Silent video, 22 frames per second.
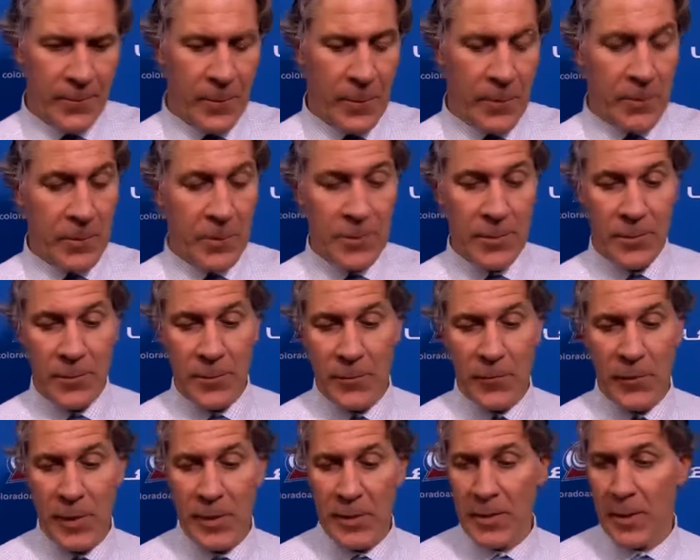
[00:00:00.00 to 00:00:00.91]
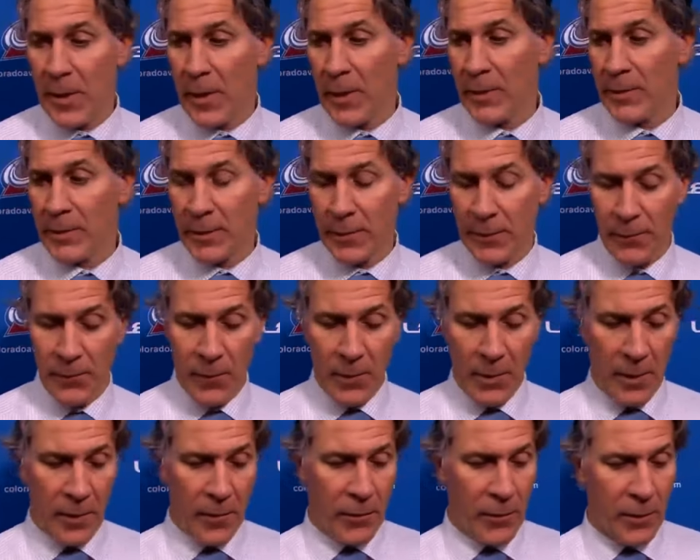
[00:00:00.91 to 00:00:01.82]
It was fantastic.
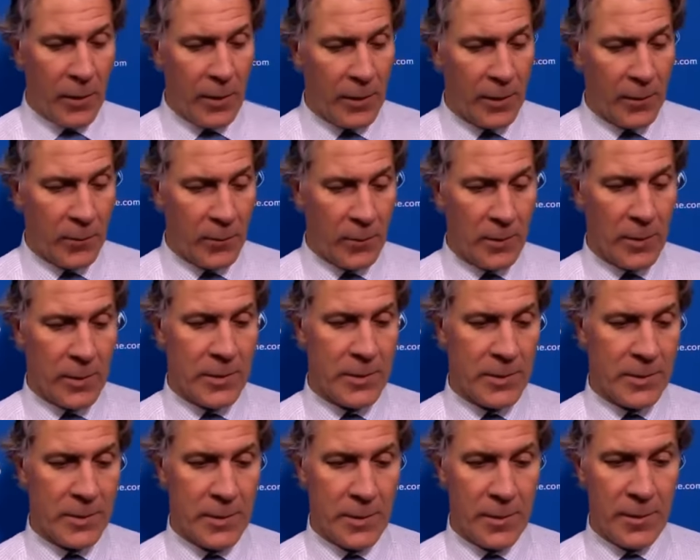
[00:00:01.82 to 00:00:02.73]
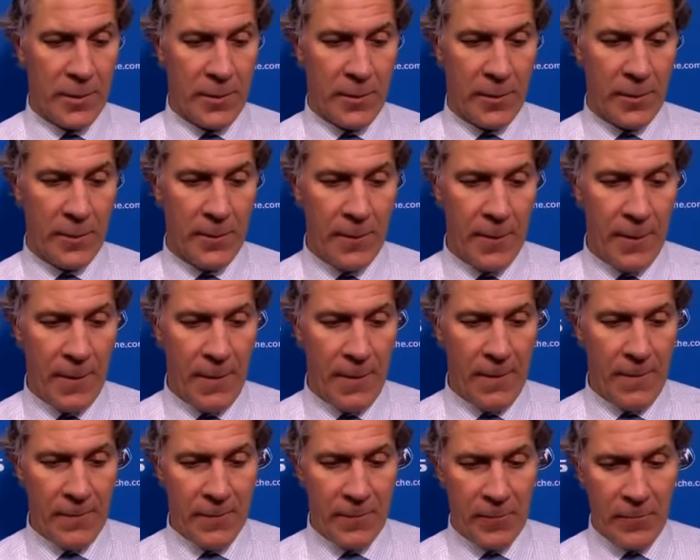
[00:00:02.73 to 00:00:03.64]
I thought it was a
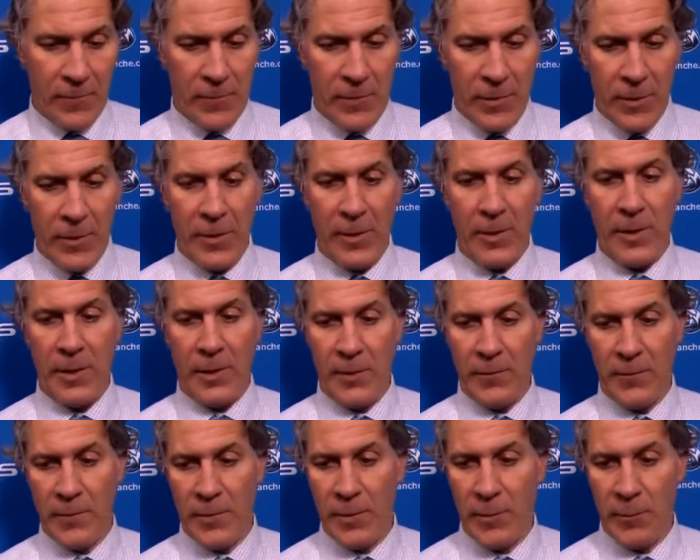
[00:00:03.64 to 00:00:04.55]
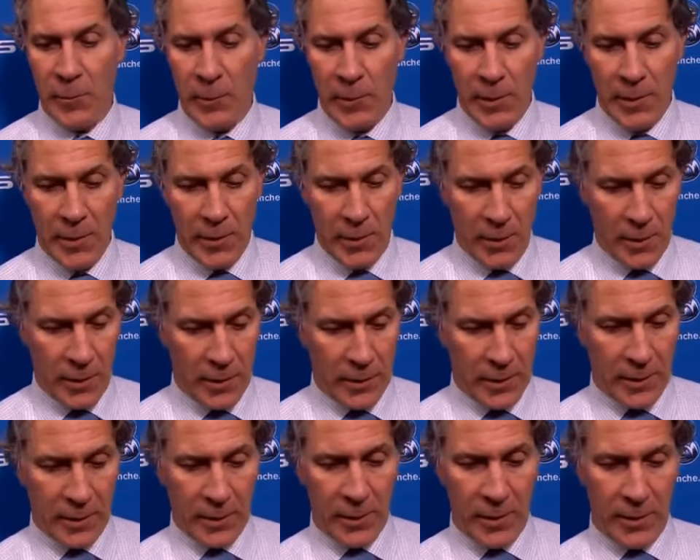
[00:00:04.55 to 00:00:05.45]
very evenly played
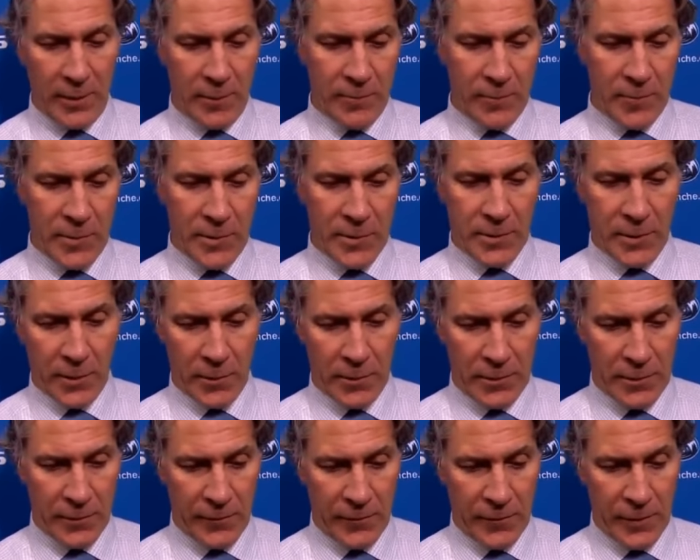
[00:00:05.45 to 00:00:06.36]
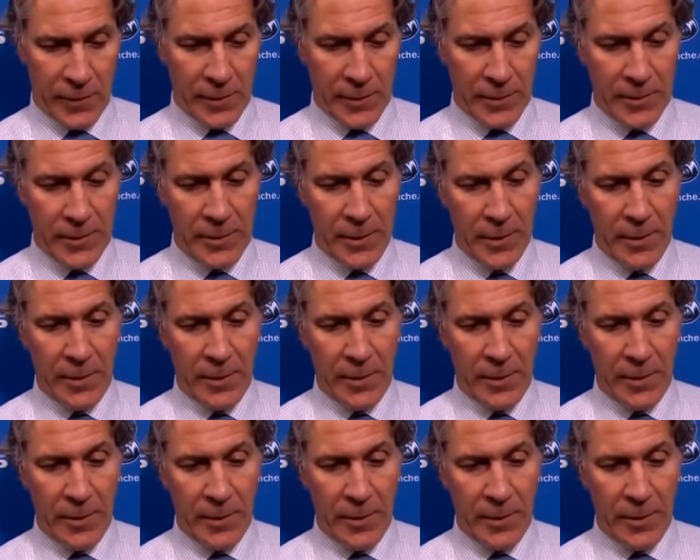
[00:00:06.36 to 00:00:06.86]
hockey game start to finish.